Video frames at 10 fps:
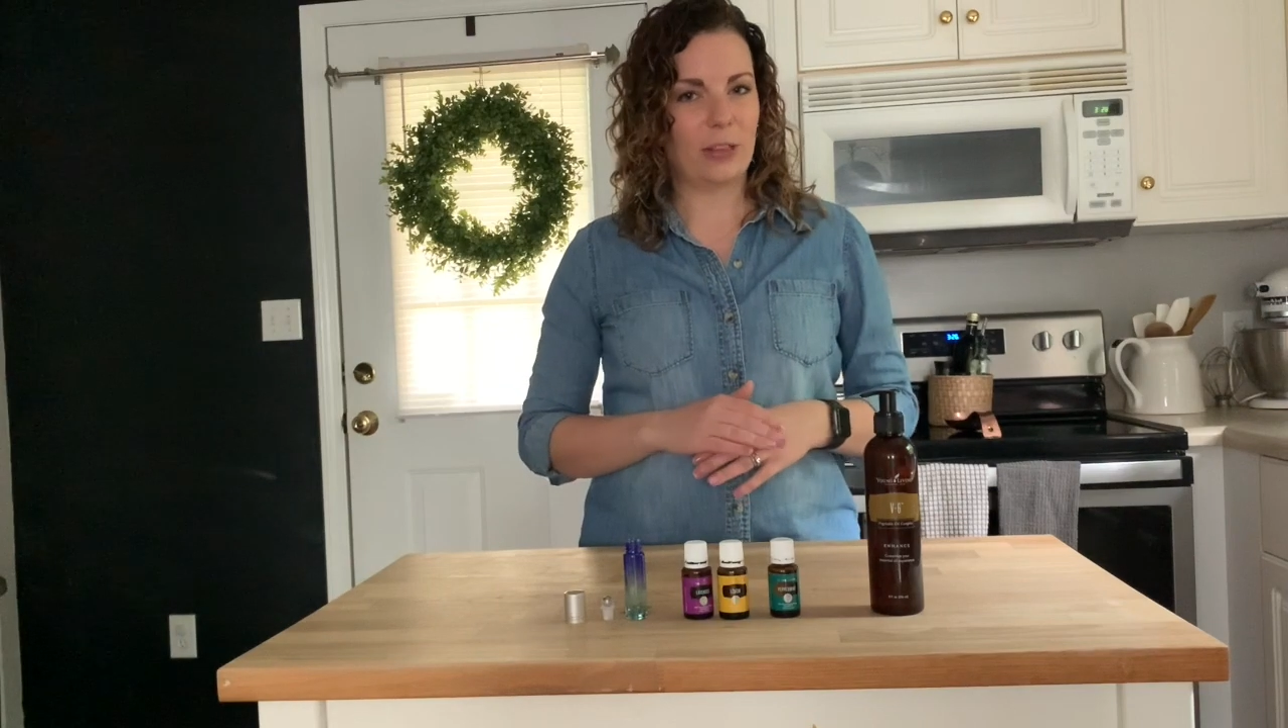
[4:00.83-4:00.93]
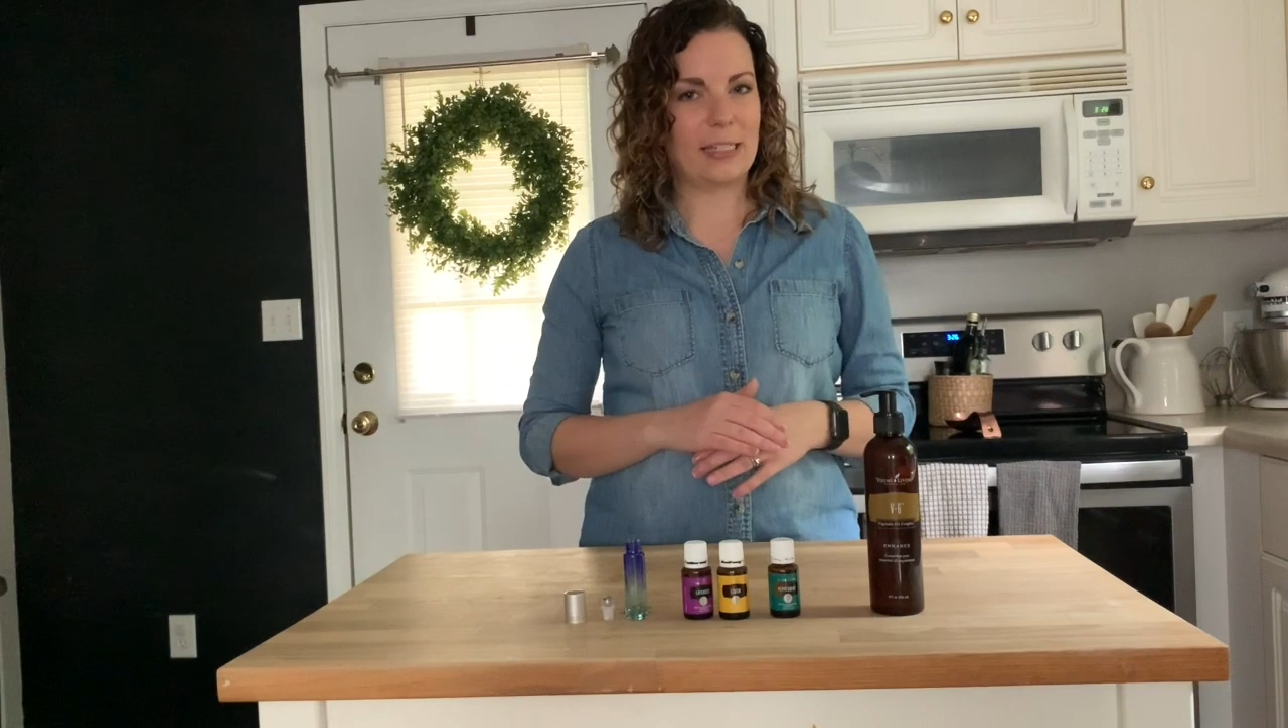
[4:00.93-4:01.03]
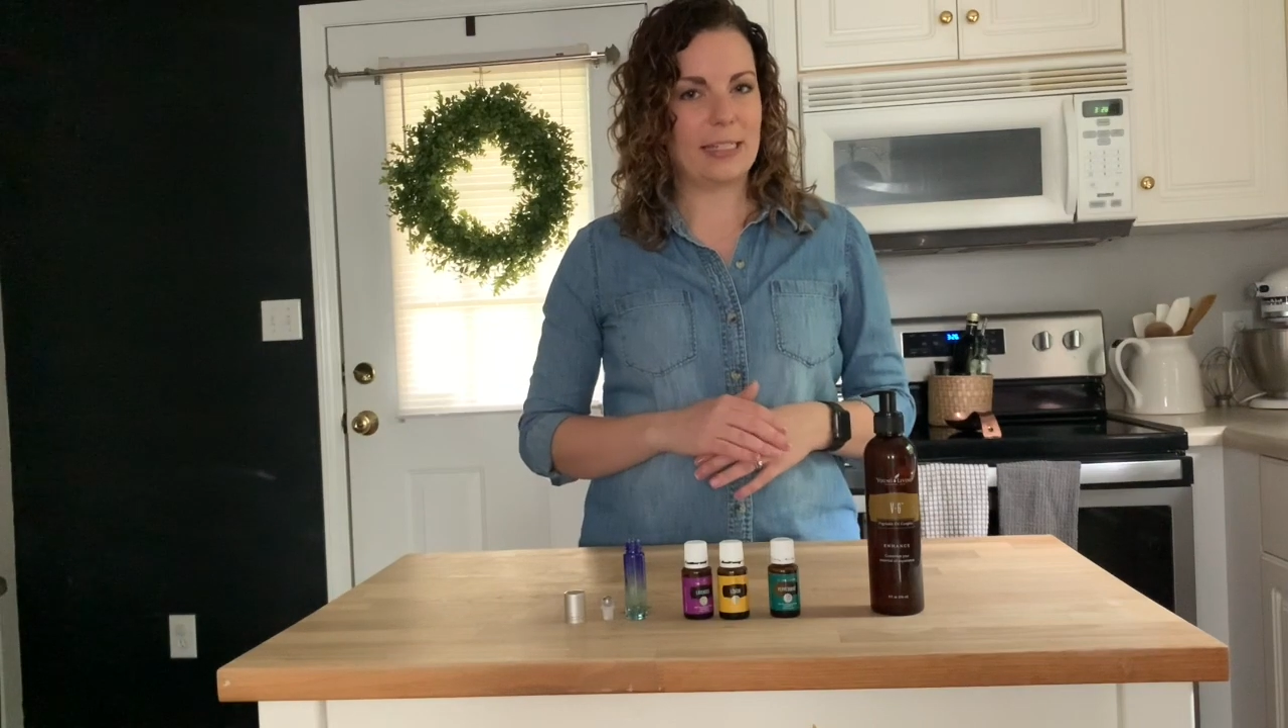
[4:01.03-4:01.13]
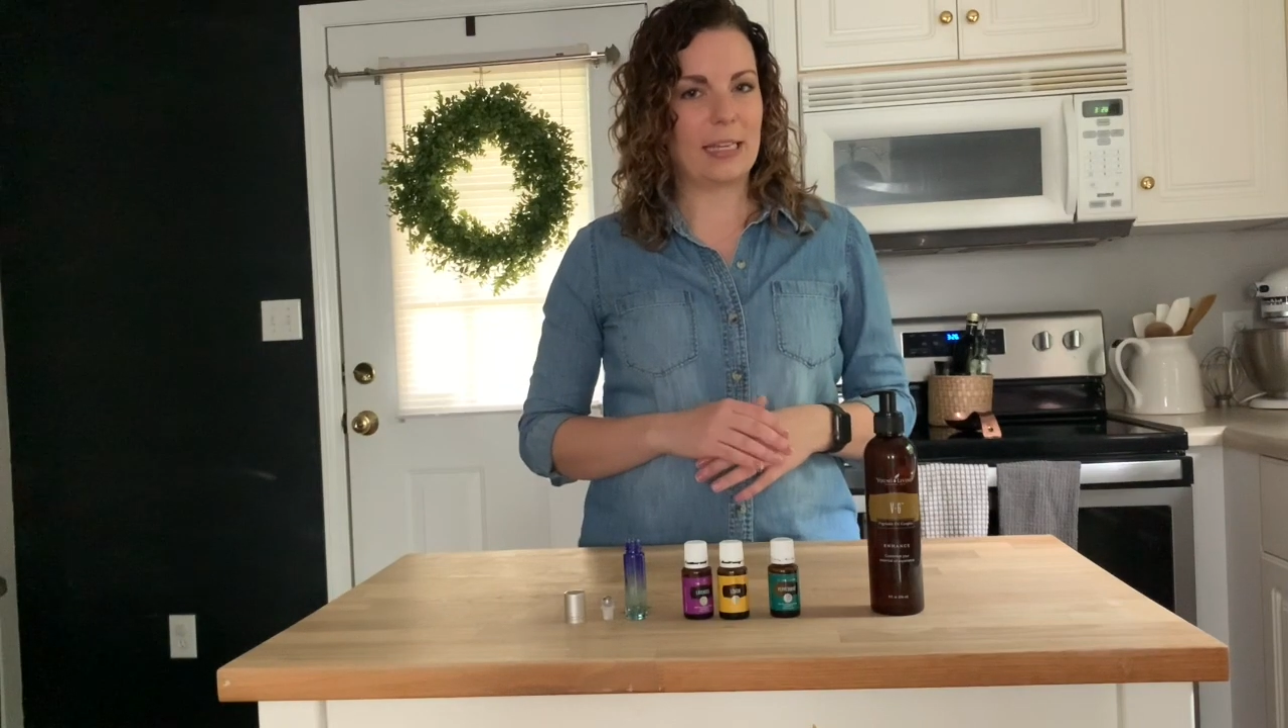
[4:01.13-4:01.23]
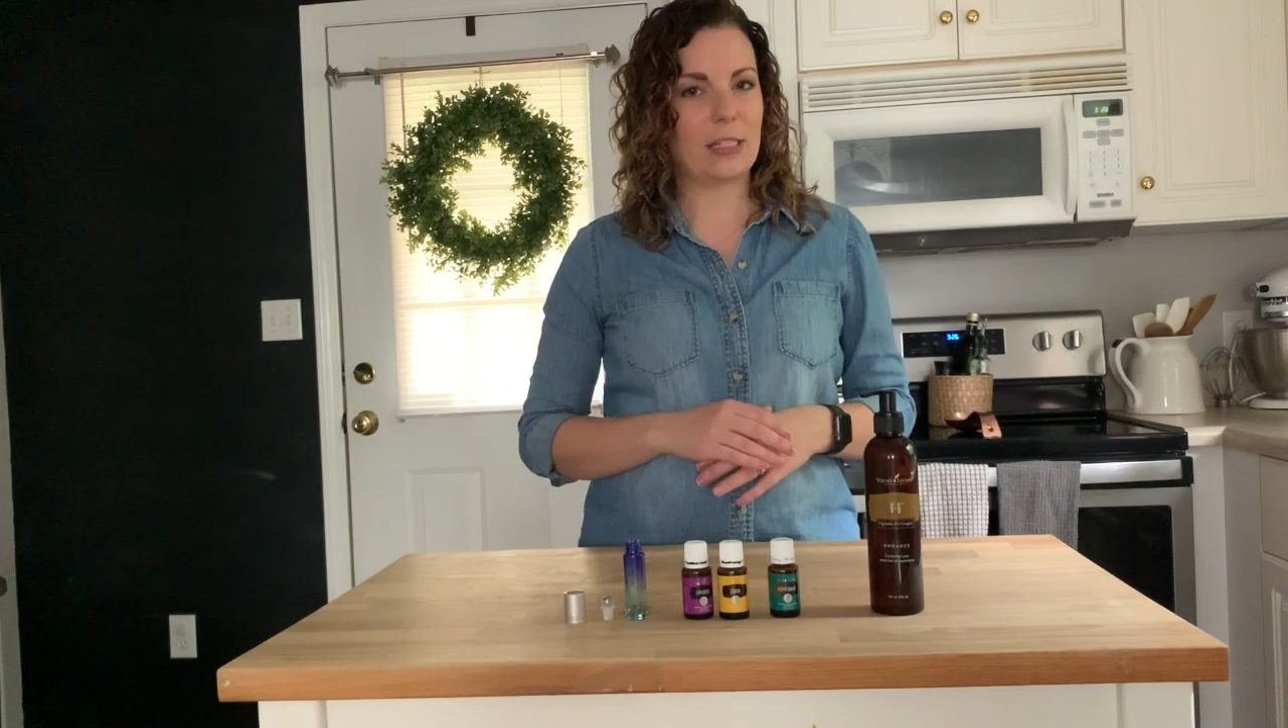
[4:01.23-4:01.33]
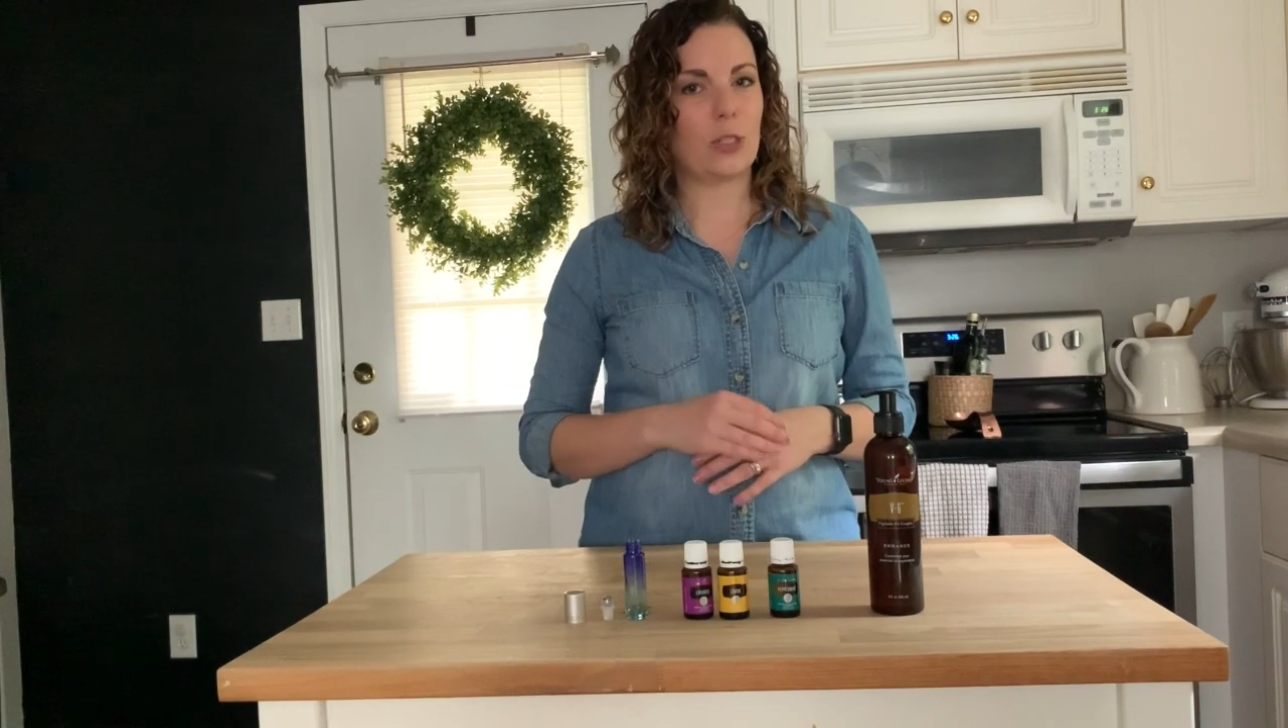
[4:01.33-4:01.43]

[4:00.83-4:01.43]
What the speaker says: on the skin,